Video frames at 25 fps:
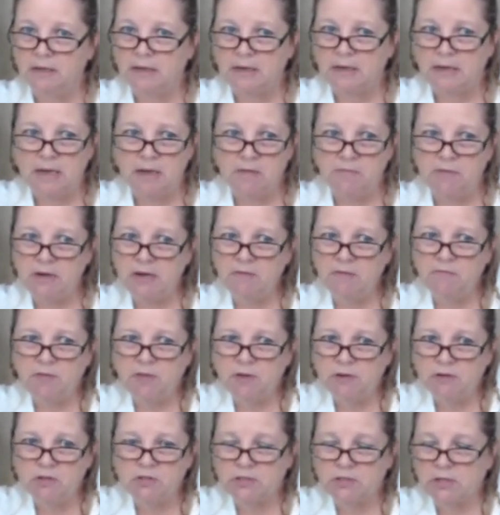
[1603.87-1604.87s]
Even if
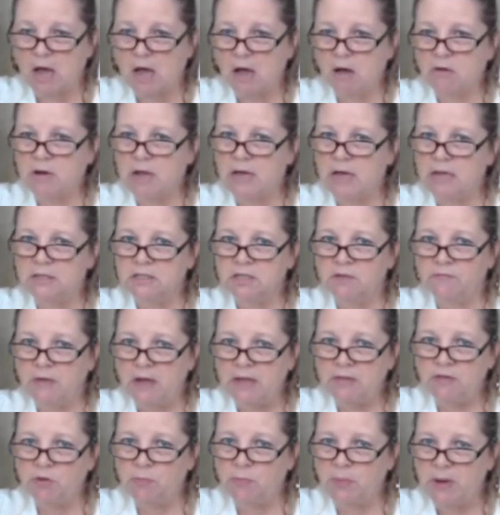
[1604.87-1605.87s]
there's all kinds of
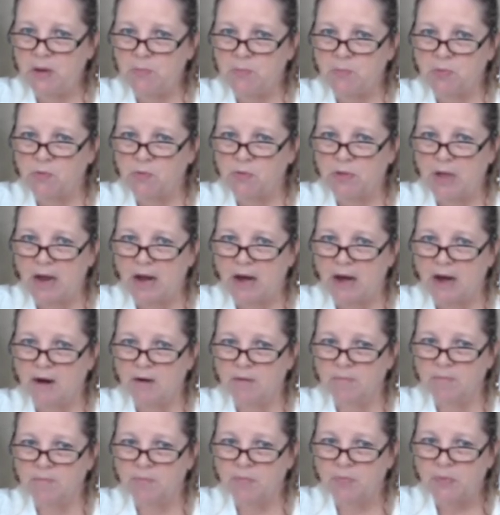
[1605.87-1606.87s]
other people there.
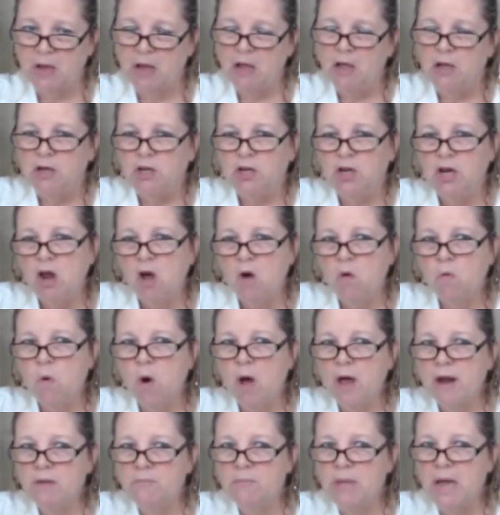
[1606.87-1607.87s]
You know
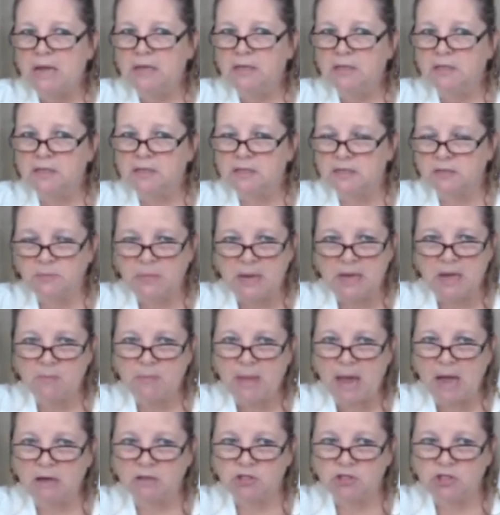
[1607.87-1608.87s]
what amazes me
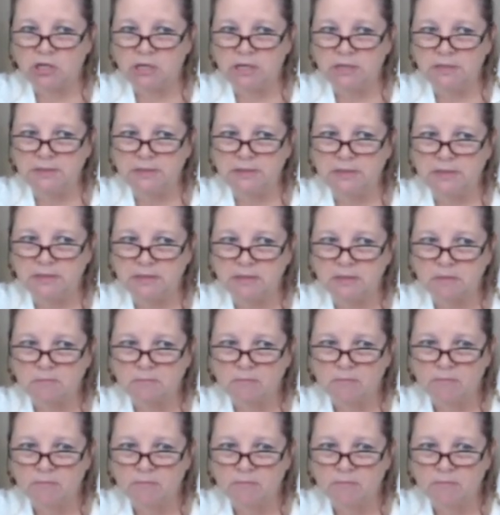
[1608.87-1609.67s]
about Jesus?